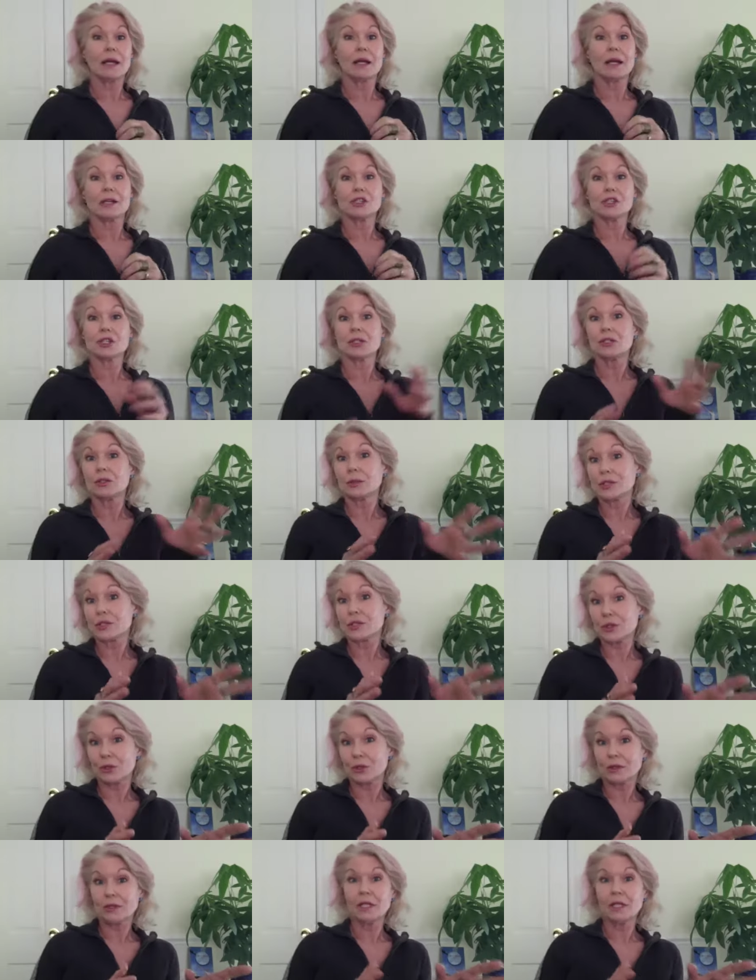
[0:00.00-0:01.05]
I should do a
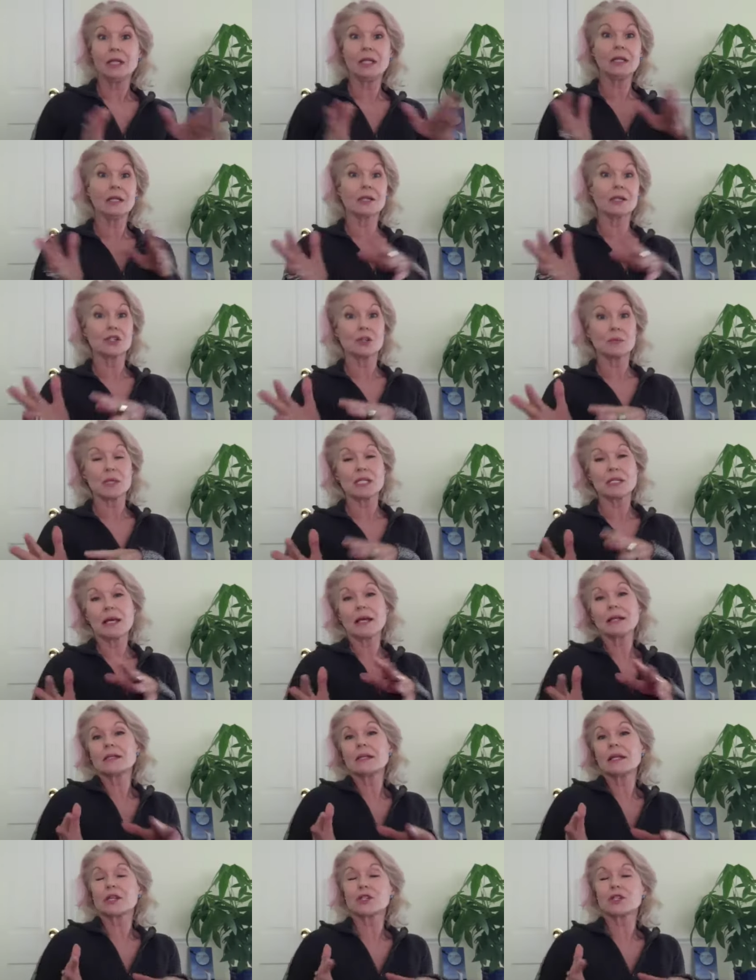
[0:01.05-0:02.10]
certain thing, I should be
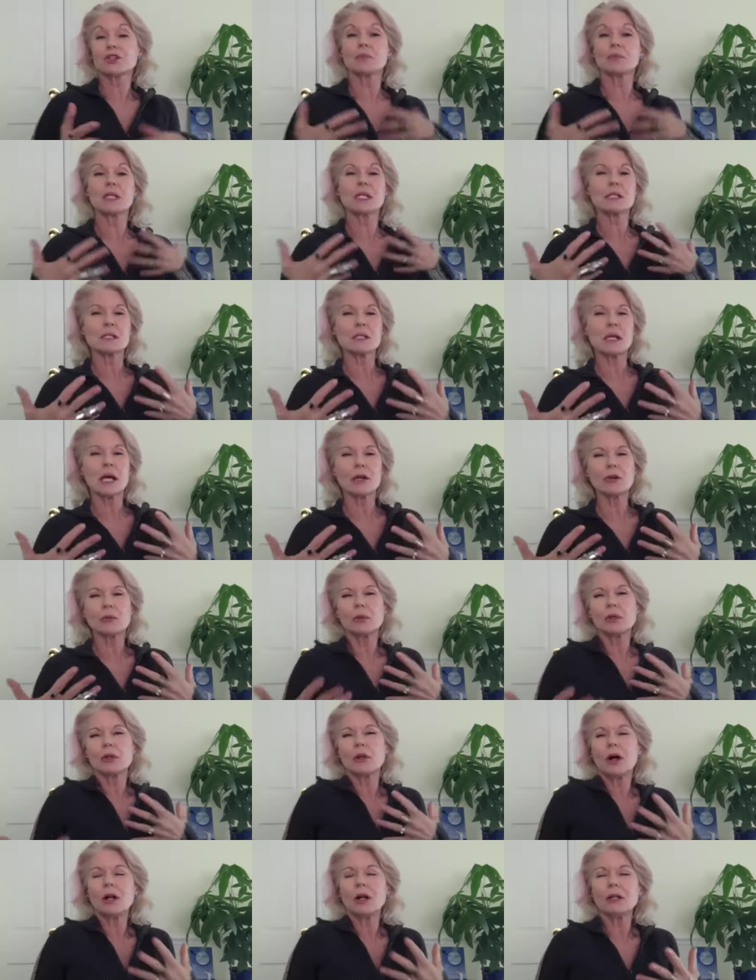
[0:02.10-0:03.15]
sexy, I should be
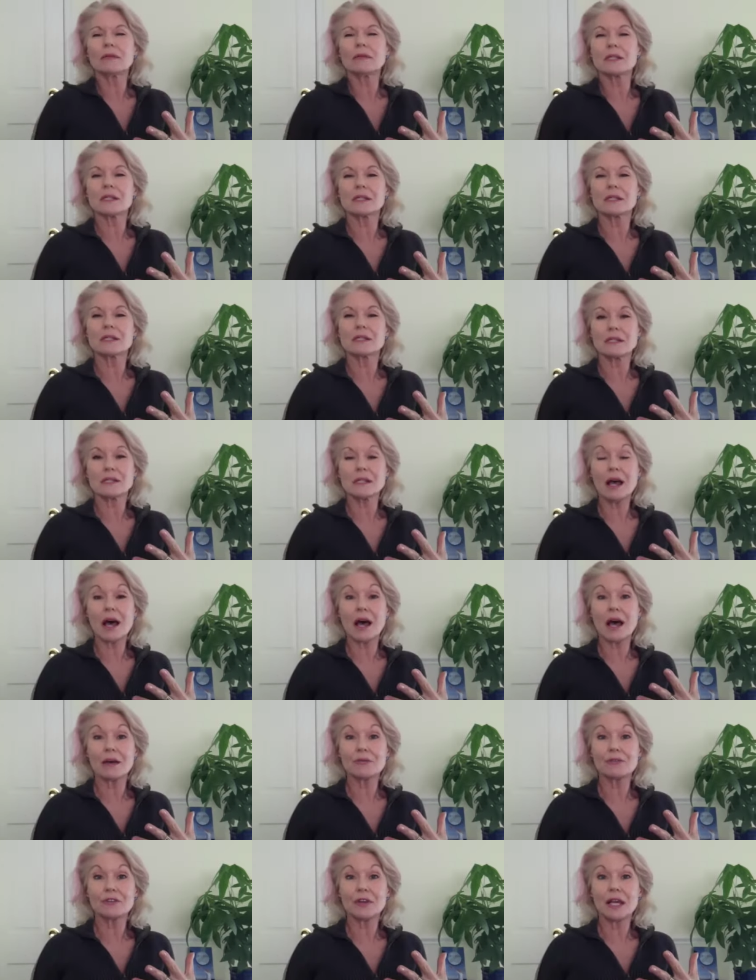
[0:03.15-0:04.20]
desirable, all of this
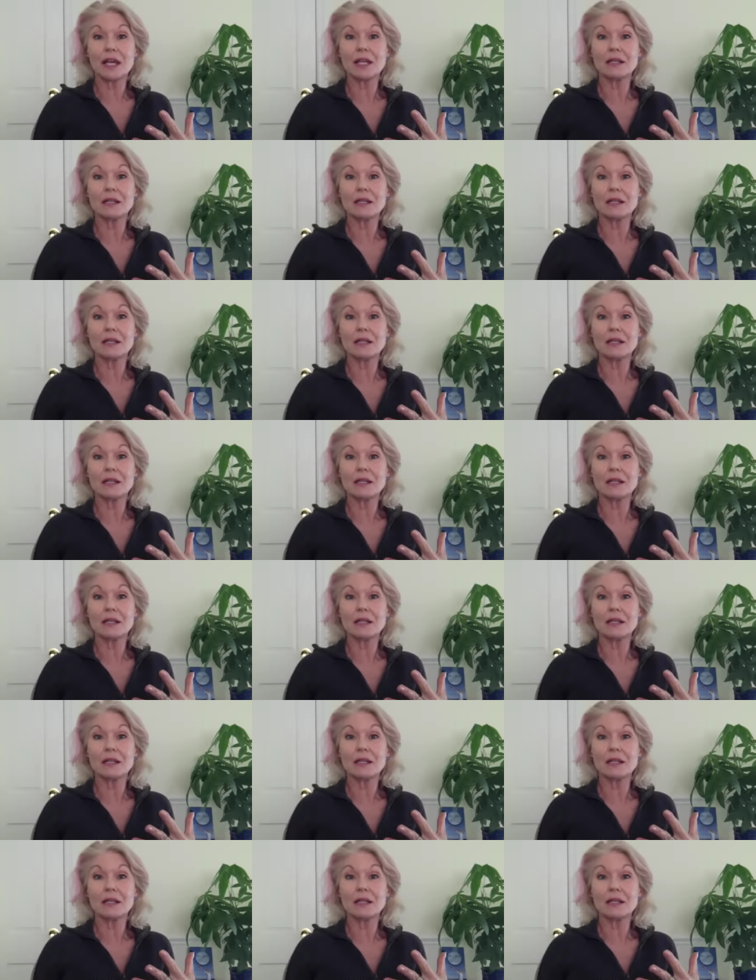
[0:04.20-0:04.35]
stuff.